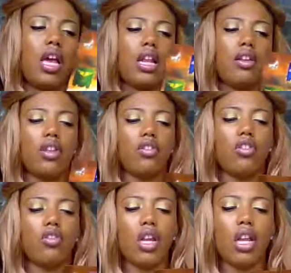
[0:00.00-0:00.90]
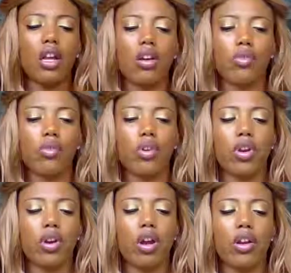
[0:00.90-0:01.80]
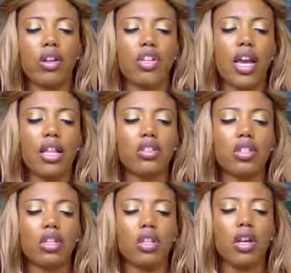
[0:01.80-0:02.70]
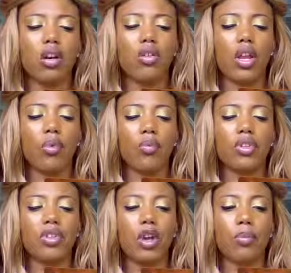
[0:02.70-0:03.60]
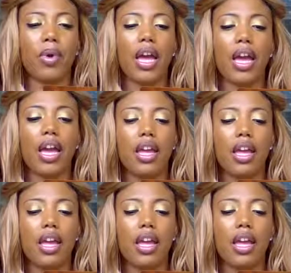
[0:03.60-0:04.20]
it says, you needn't go through your current challenges alone. Help is nearby.